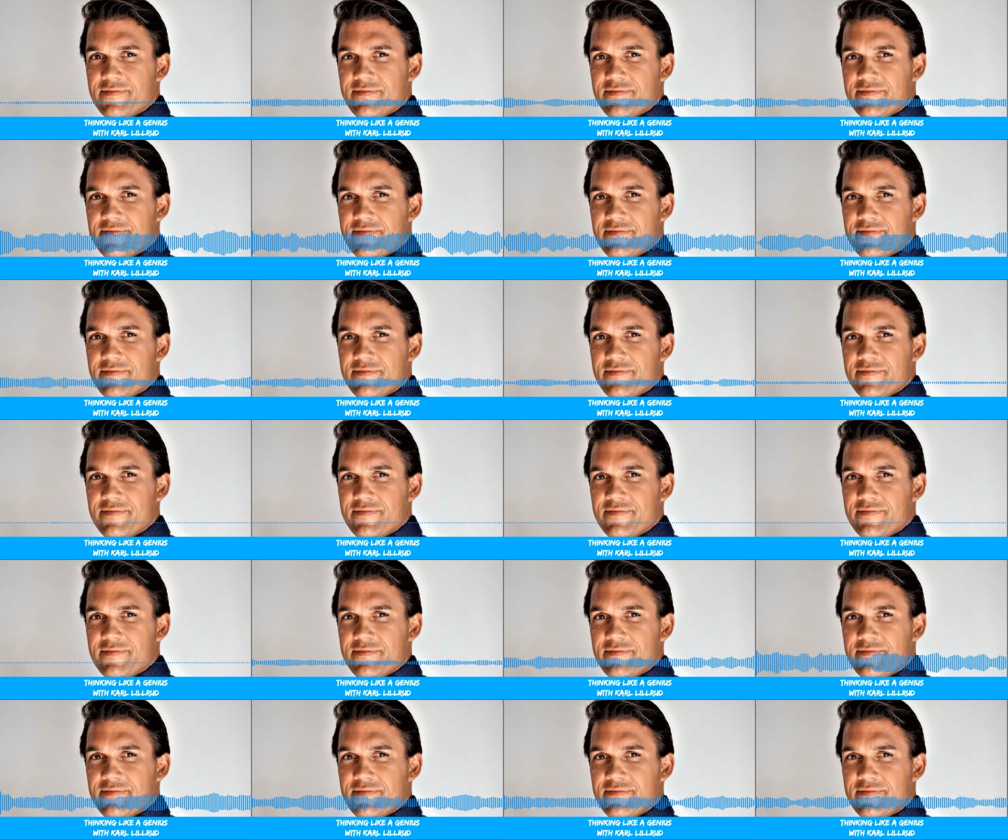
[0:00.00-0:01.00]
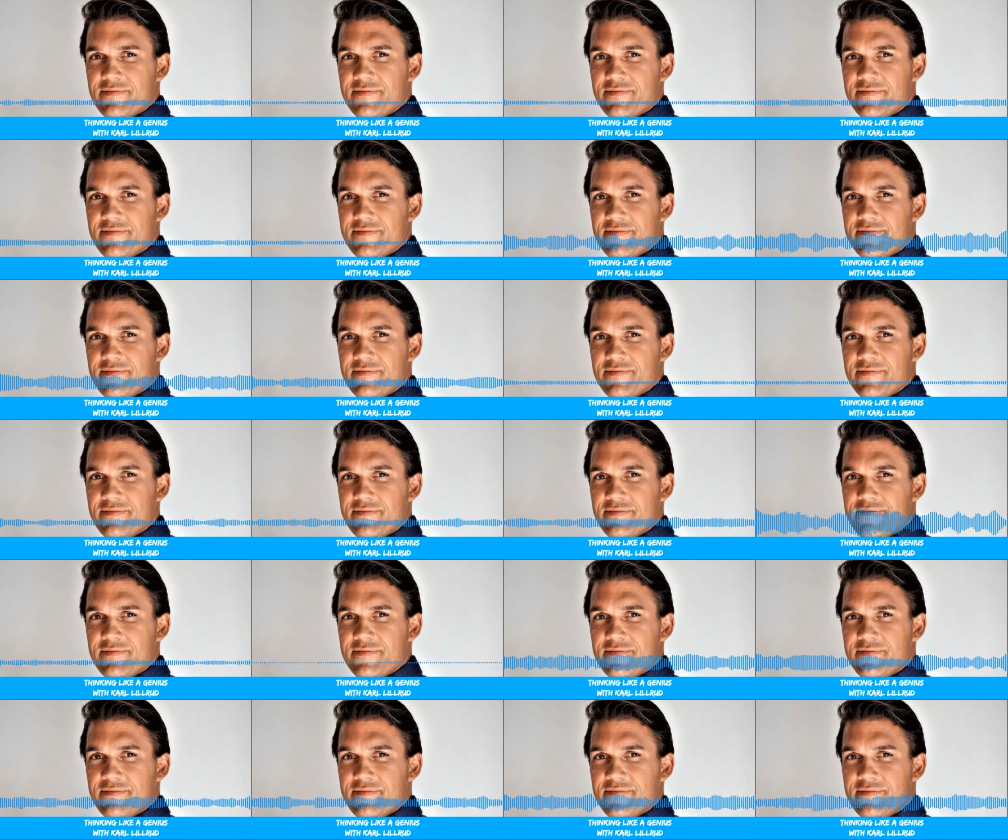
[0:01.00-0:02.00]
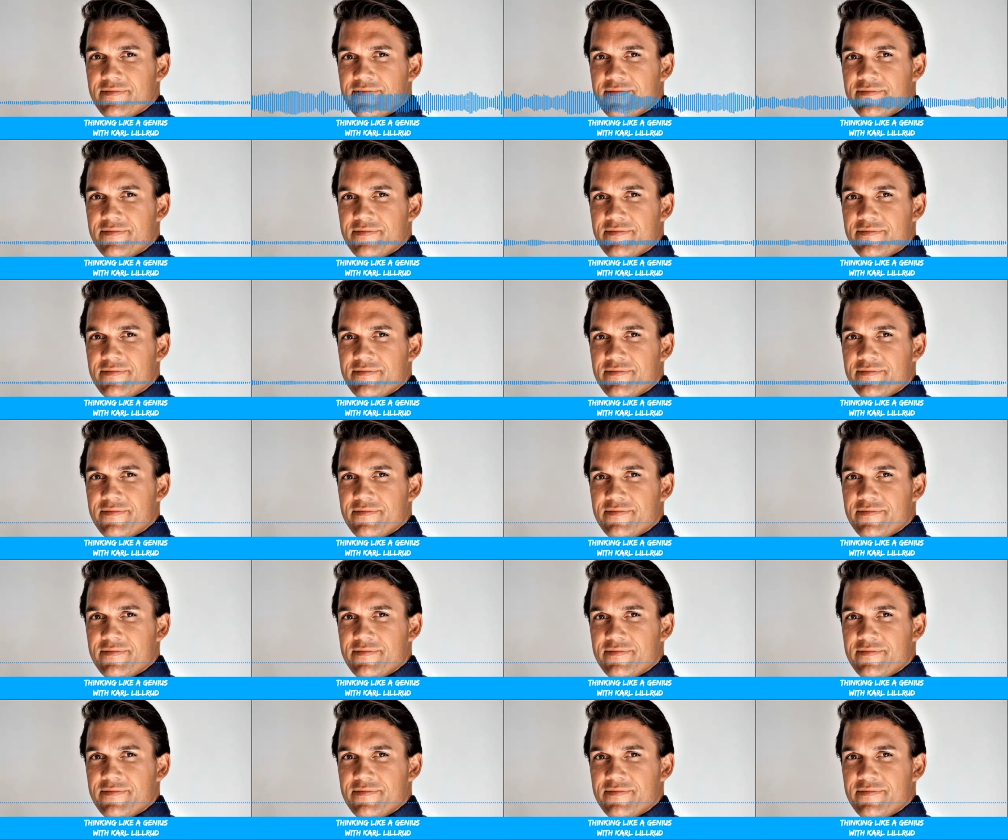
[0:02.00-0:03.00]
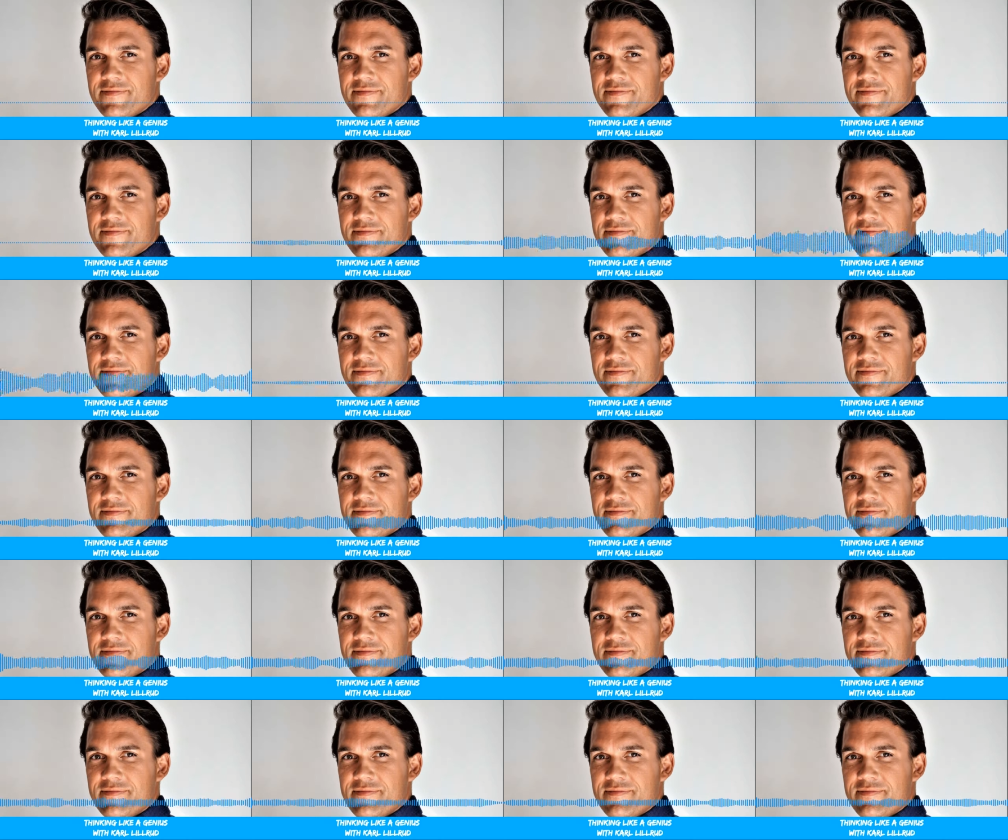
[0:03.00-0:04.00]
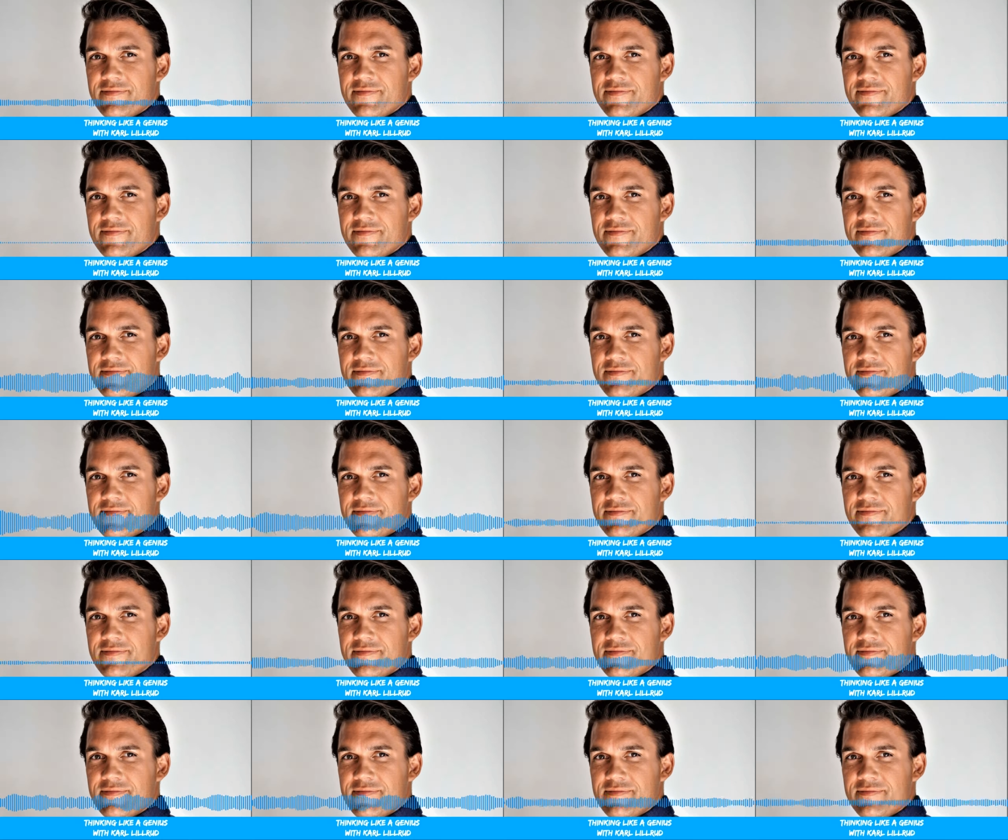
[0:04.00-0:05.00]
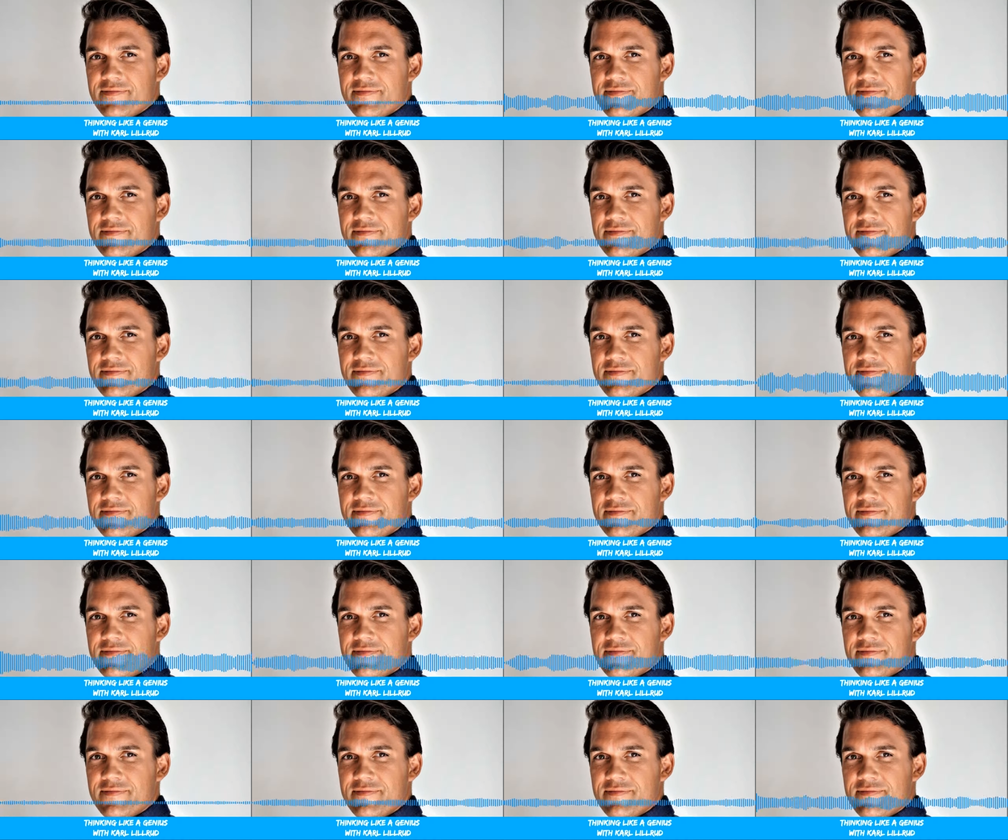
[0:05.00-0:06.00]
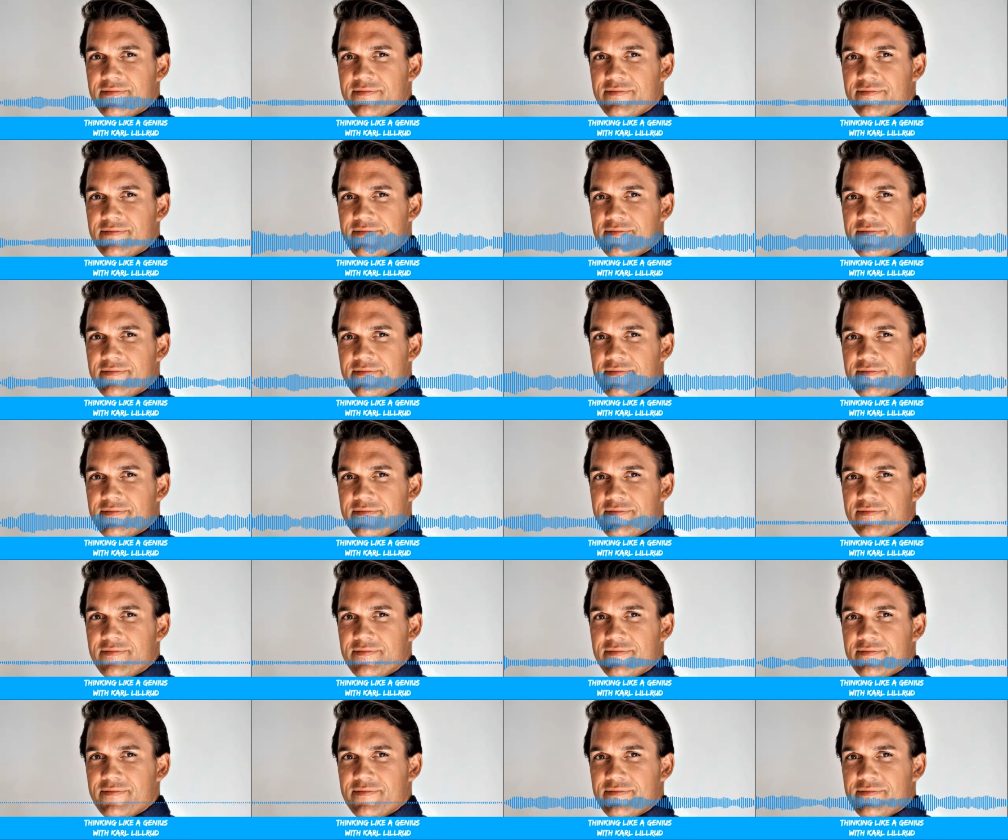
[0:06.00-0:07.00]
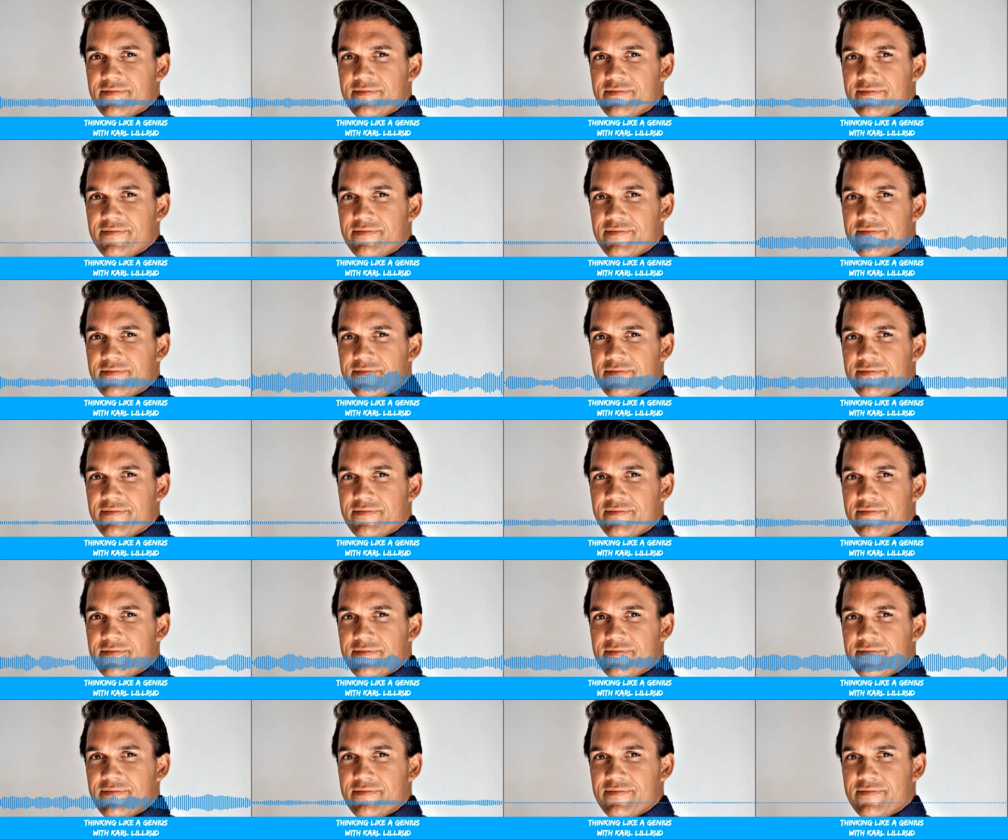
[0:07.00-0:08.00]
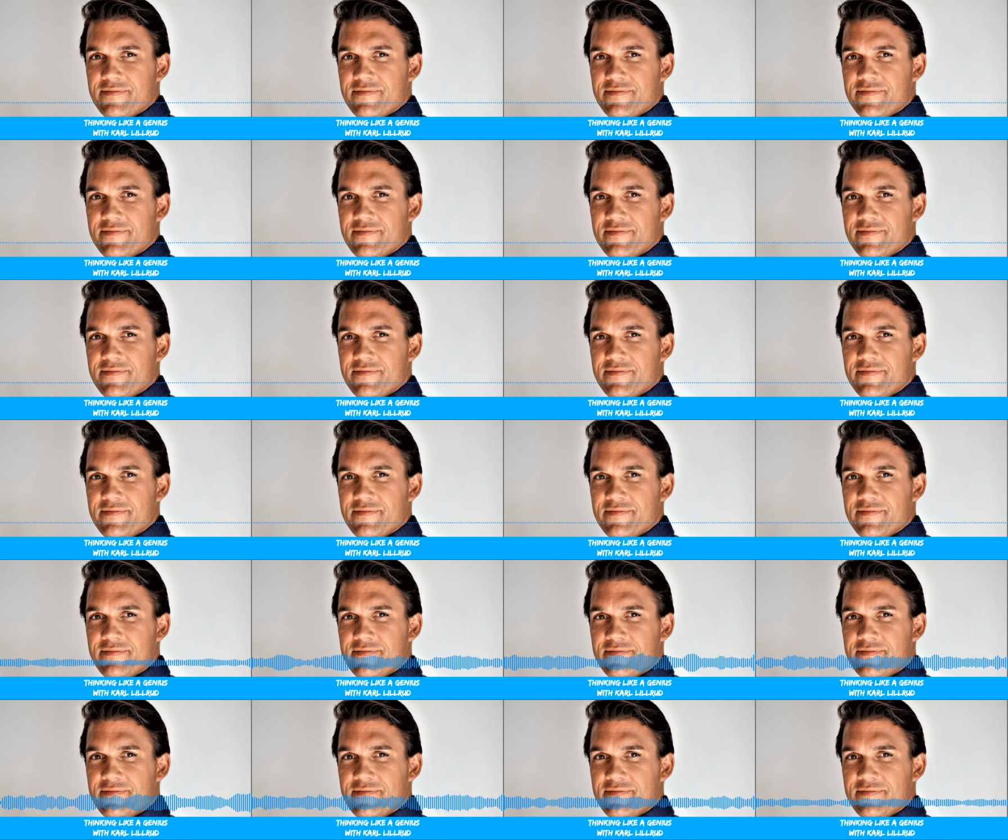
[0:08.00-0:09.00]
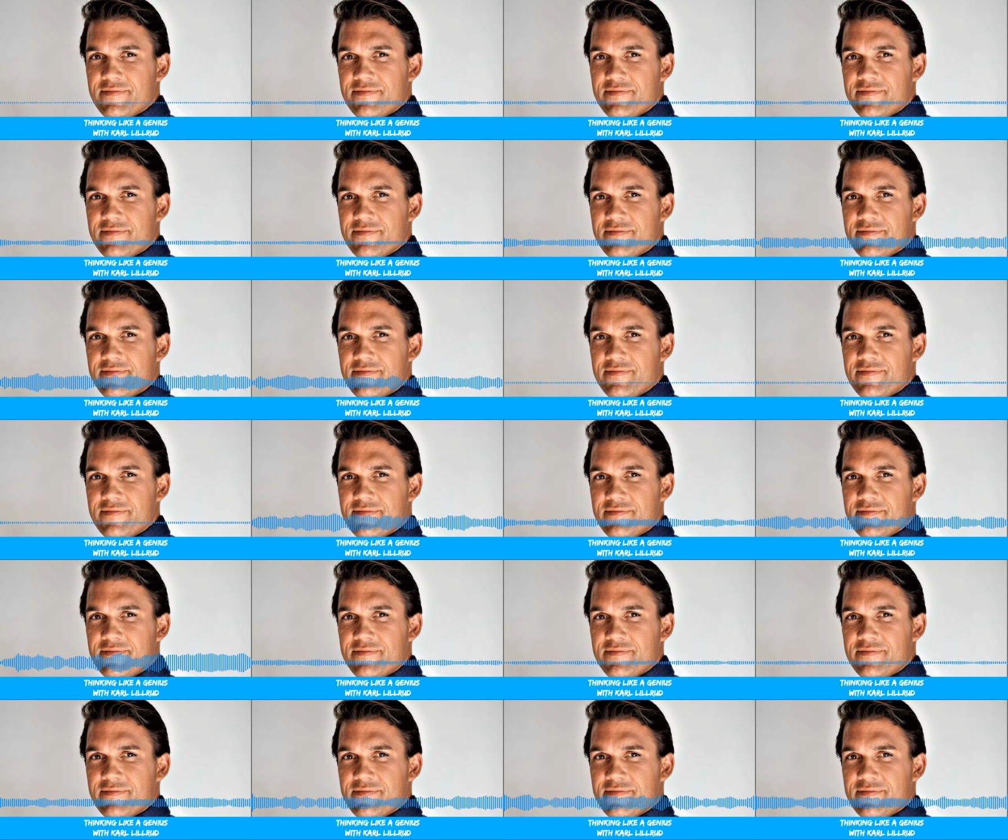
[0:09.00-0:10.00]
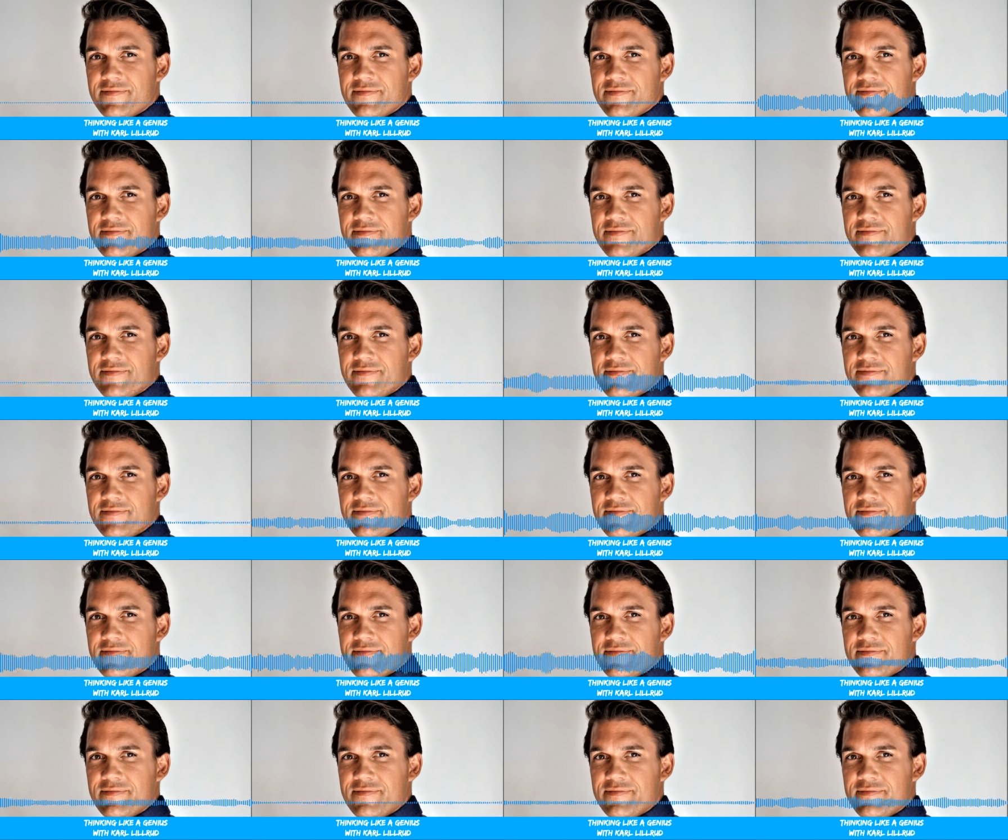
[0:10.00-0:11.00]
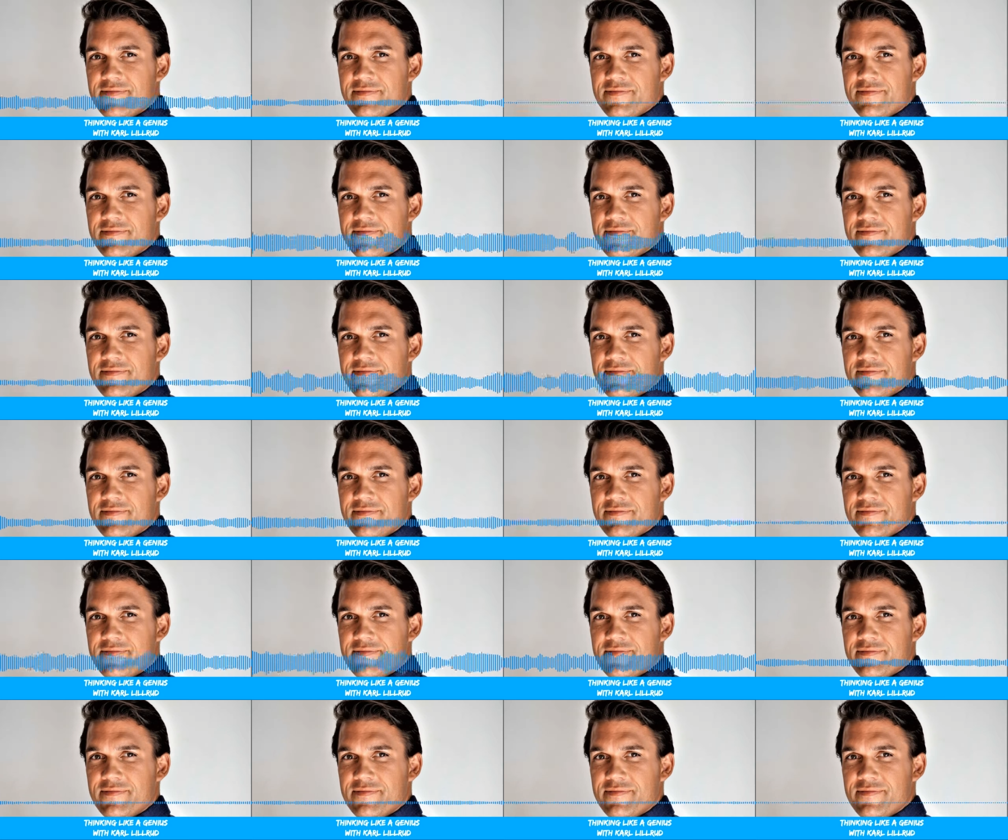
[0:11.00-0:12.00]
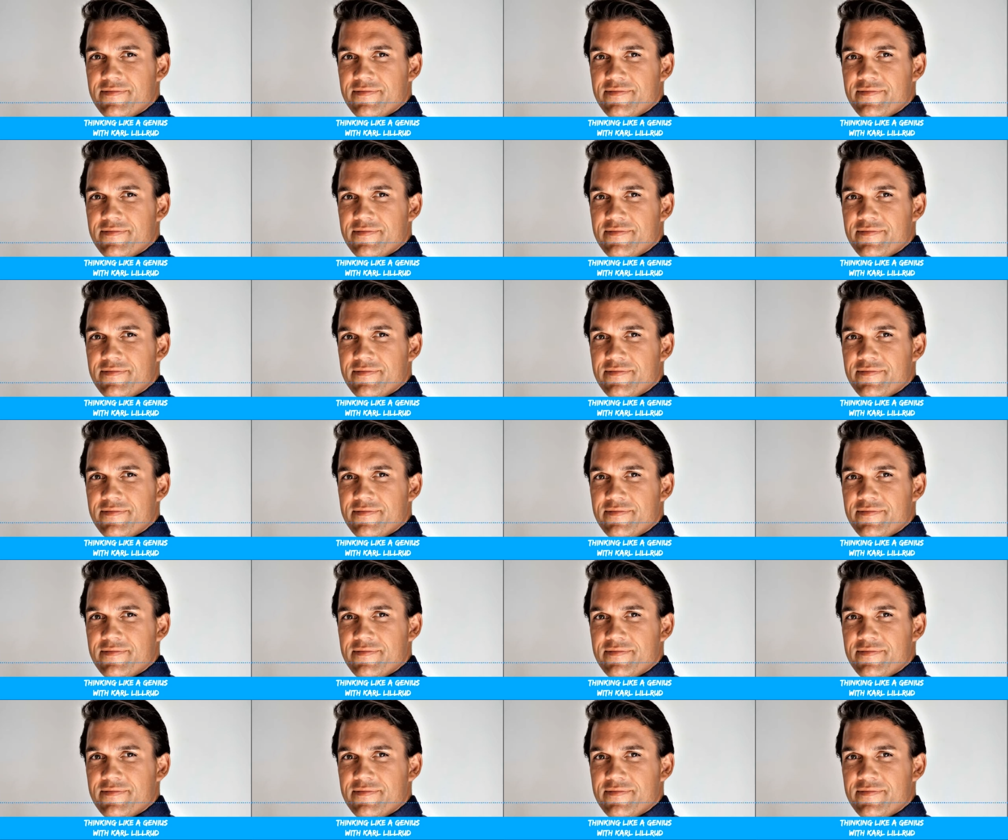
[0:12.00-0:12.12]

say you're starting up a new business. Yeah. Um, whether it's an online business or whether it's something traditional, kind of traditional approach, but you want to present it